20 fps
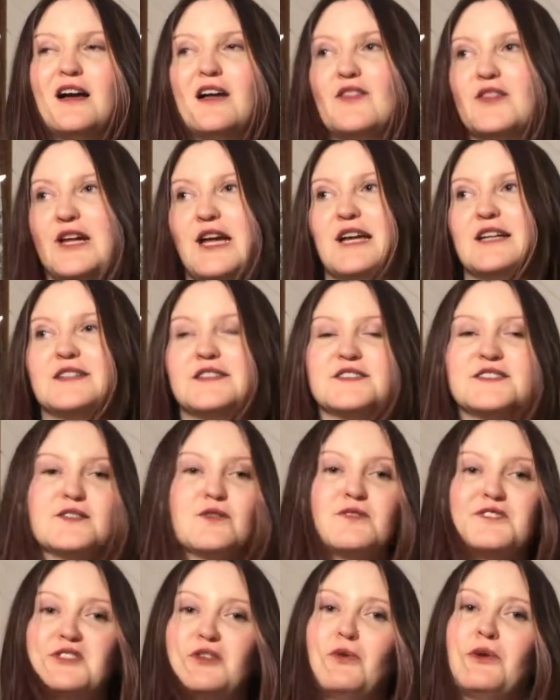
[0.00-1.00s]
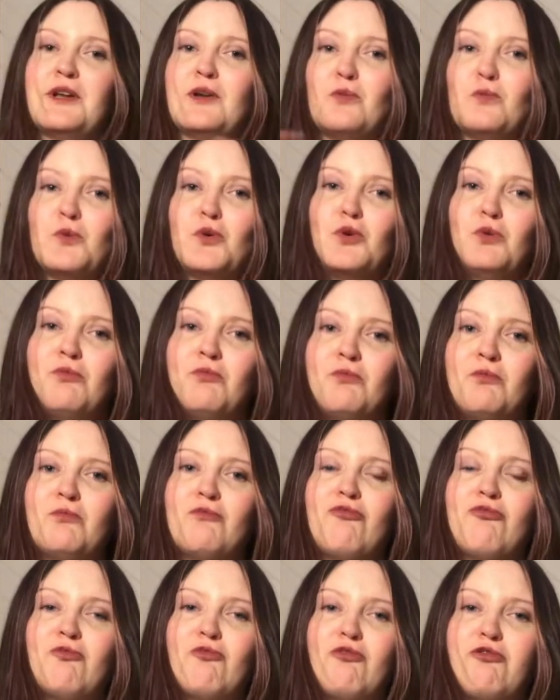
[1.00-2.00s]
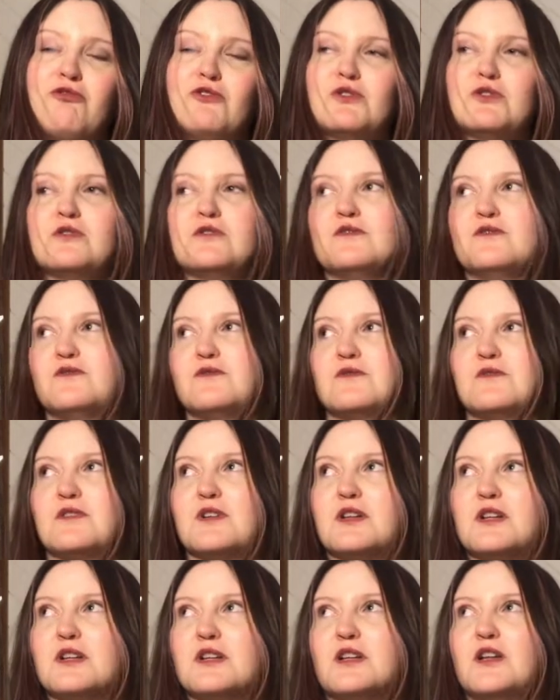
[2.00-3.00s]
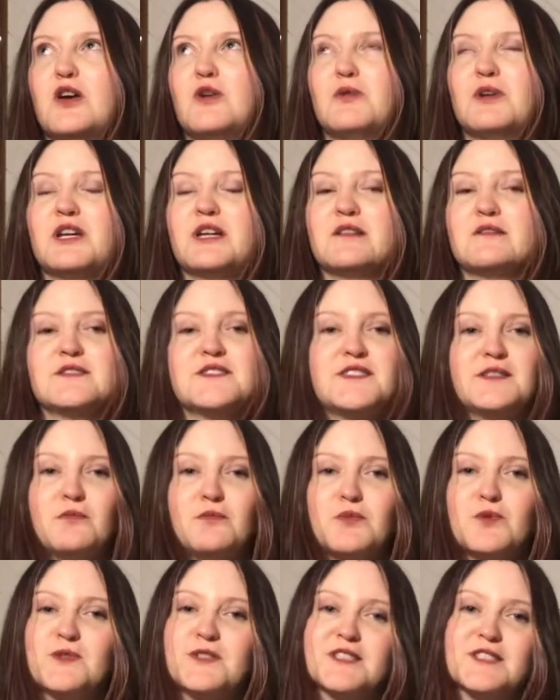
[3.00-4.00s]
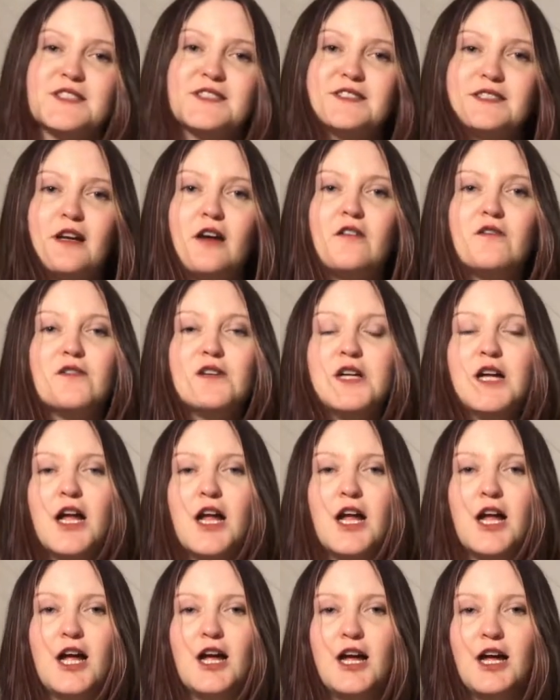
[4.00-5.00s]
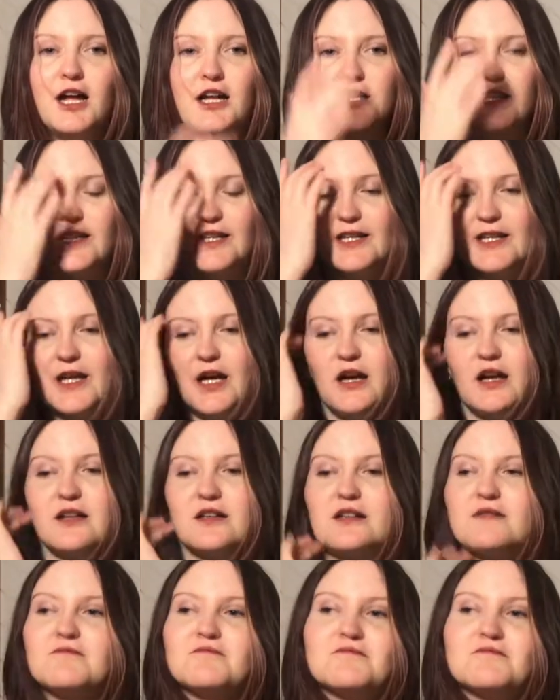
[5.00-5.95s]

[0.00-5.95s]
The hand is also in a room full of glowing symbols and stuff that are